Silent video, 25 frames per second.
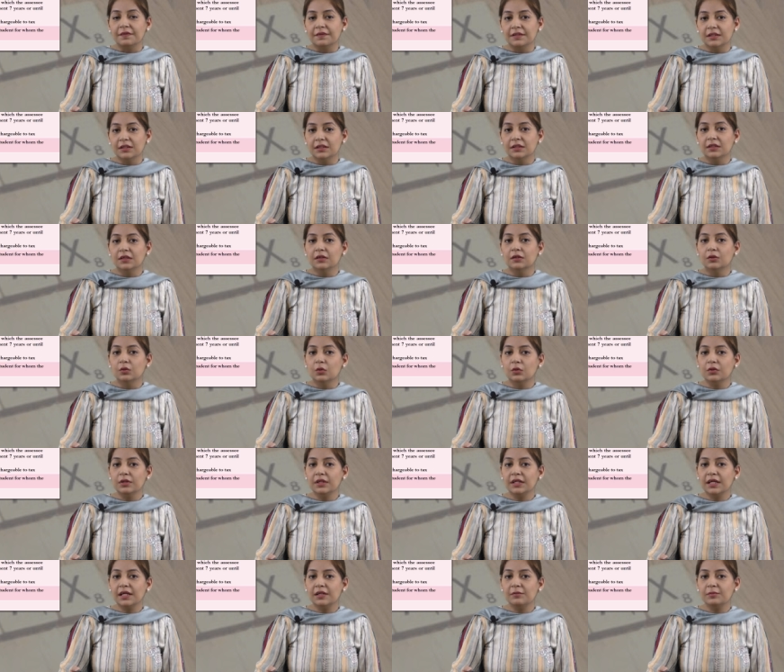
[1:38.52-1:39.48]
The
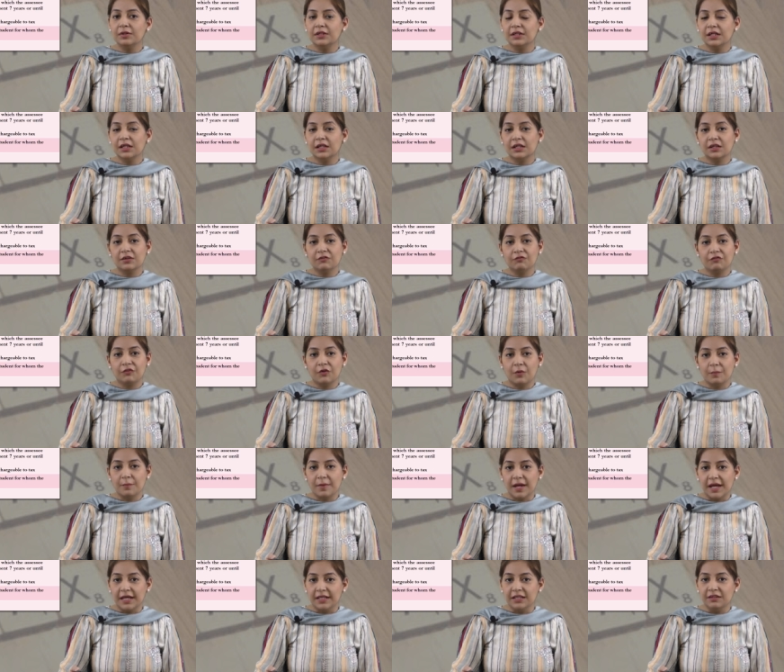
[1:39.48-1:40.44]
loan can be taken
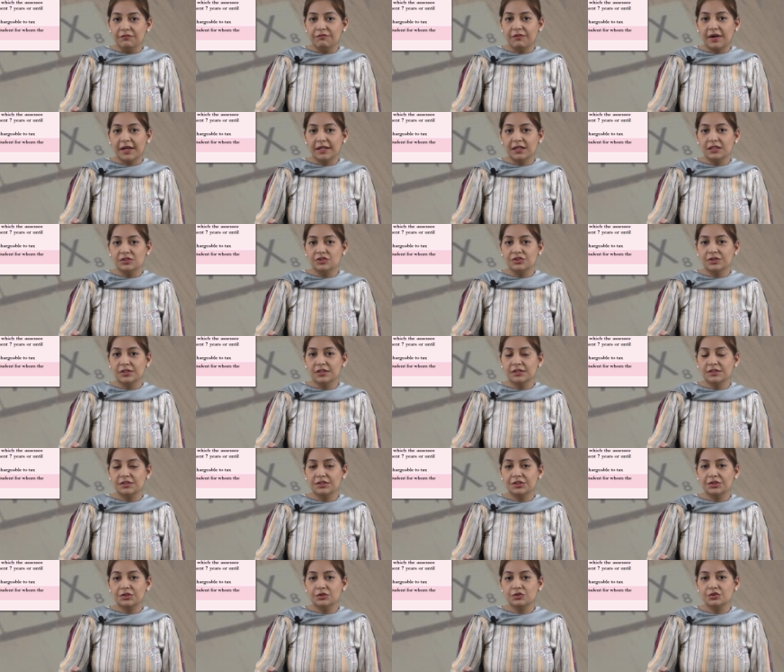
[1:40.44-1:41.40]
from any financial
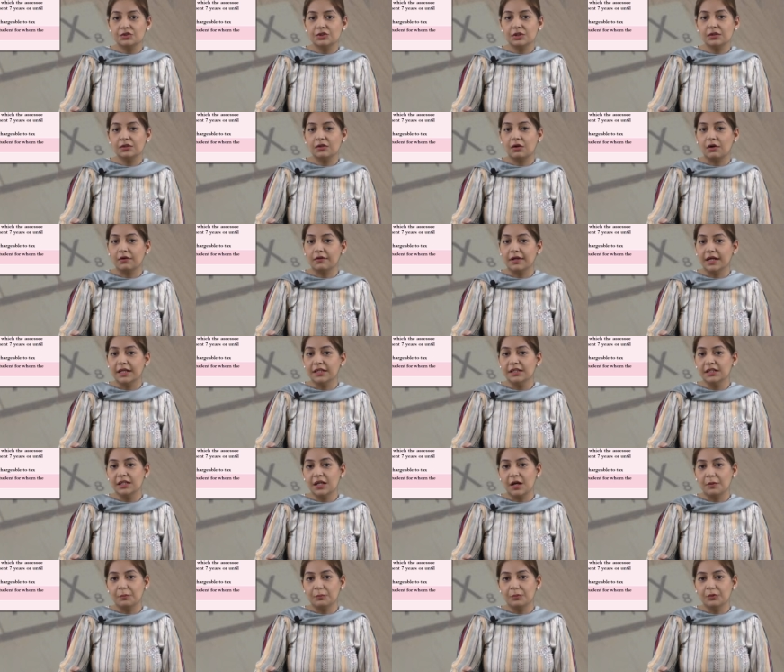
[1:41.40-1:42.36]
institution or
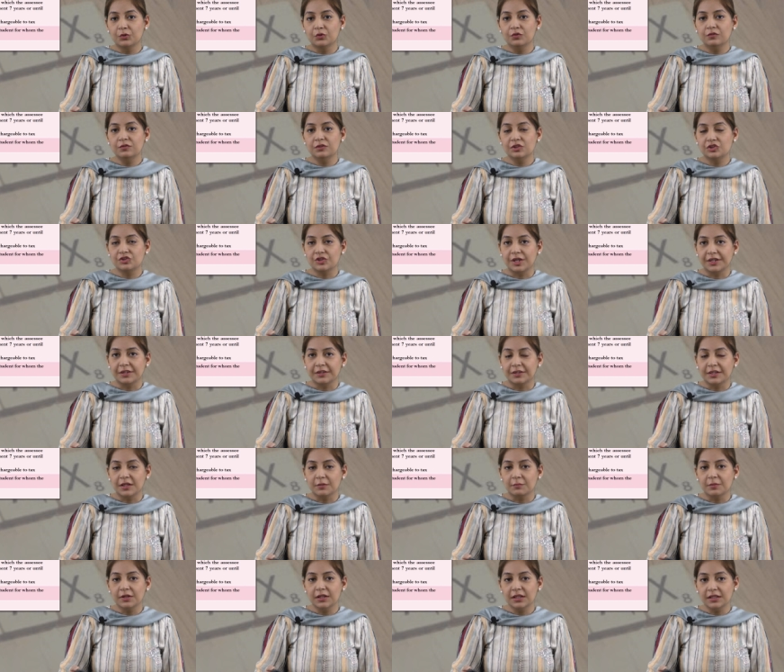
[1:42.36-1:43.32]
any approved
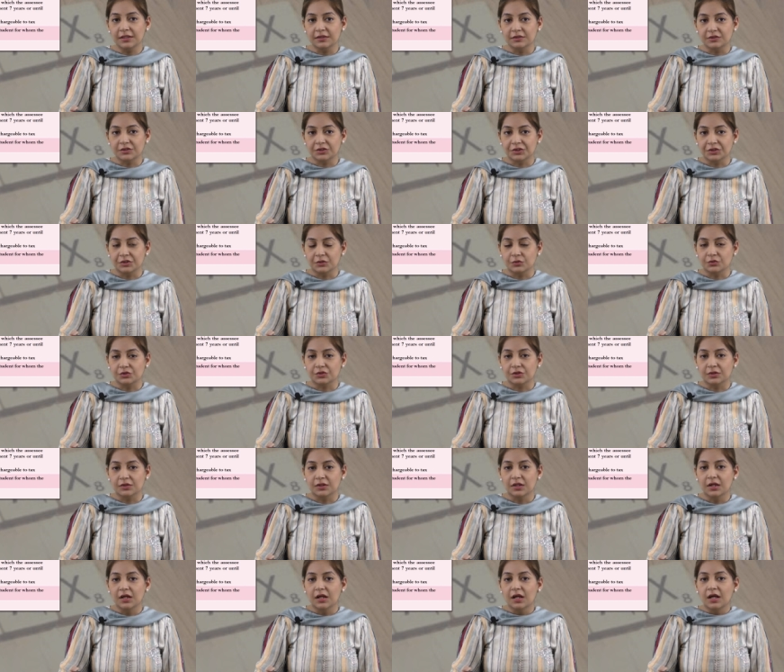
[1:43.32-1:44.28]
charitable
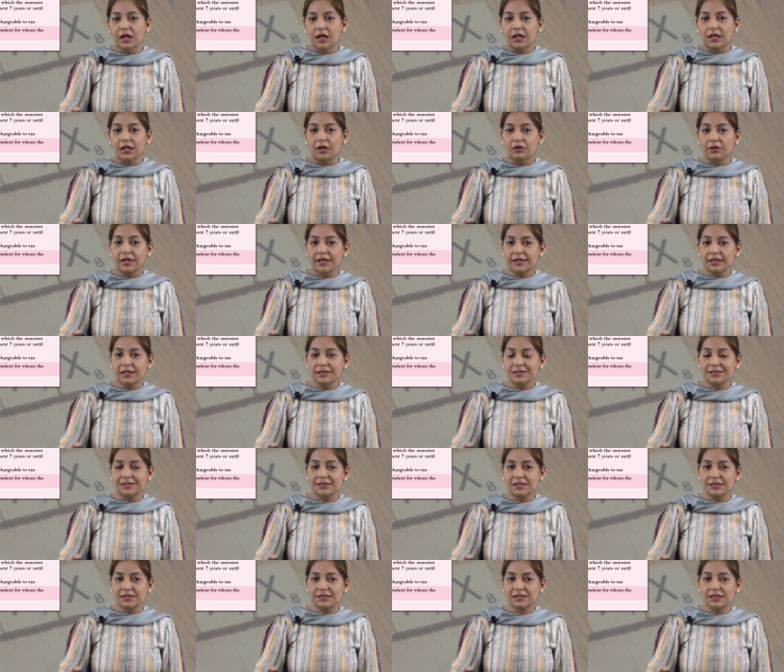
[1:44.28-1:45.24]
institution. Now let
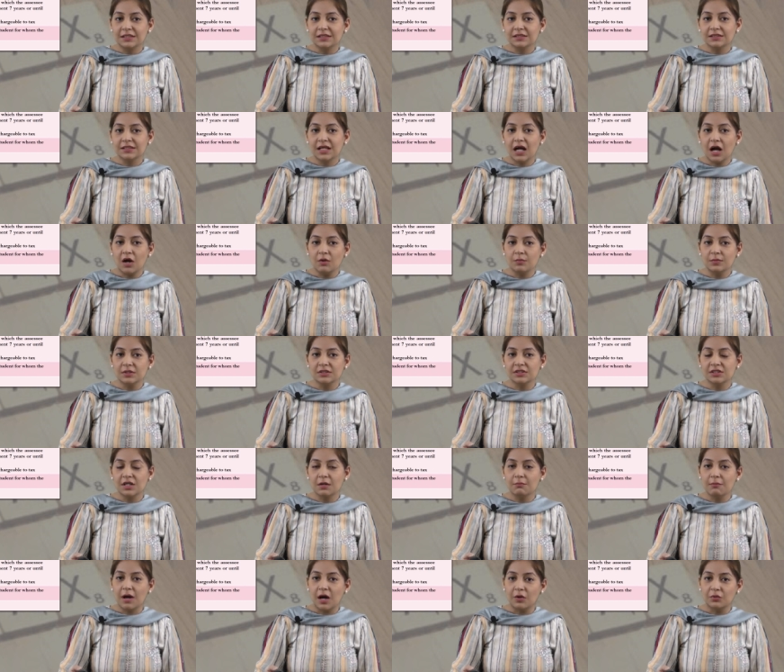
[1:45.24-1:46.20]
us discuss how
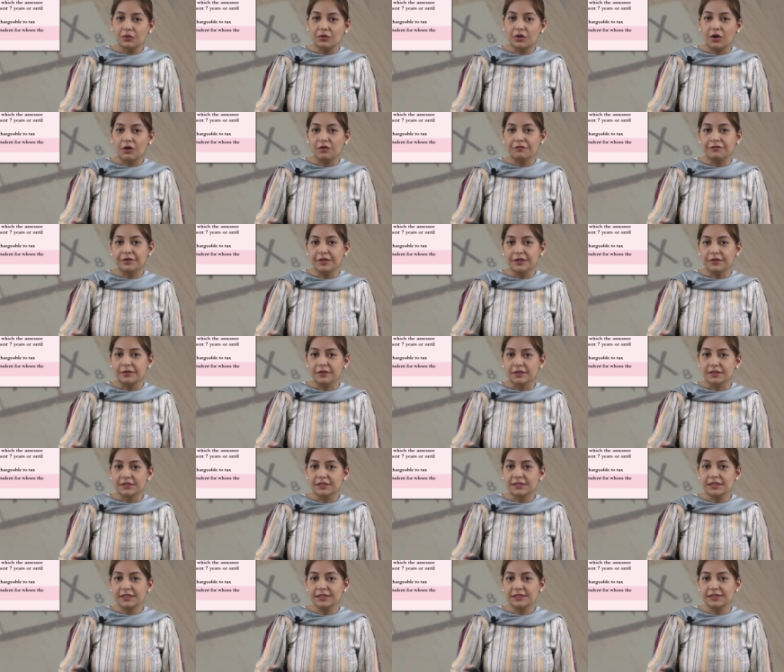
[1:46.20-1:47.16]
much amount of
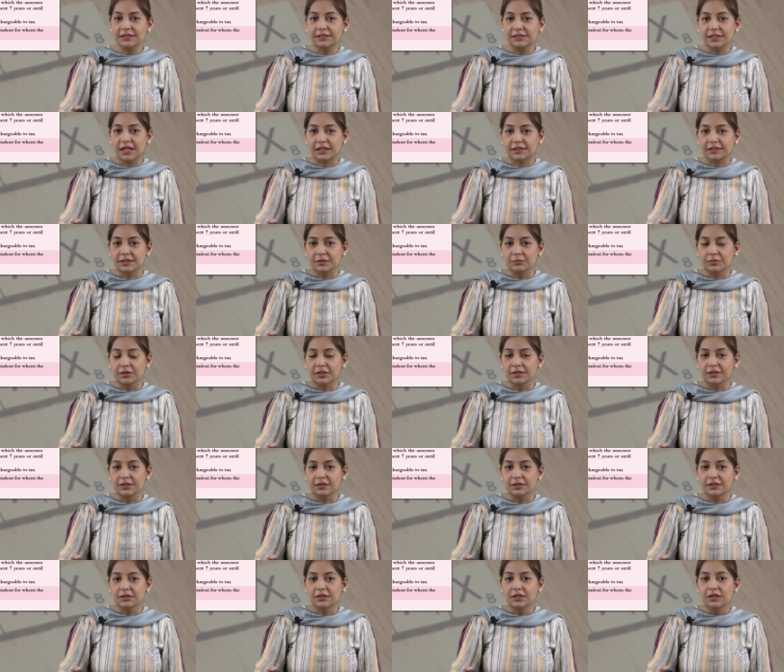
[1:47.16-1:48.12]
interest is
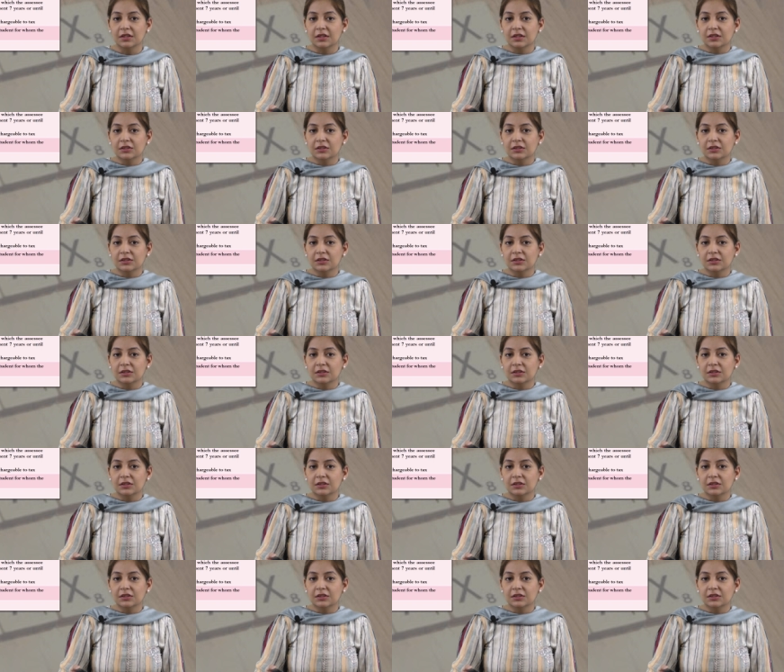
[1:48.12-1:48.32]
deductible here.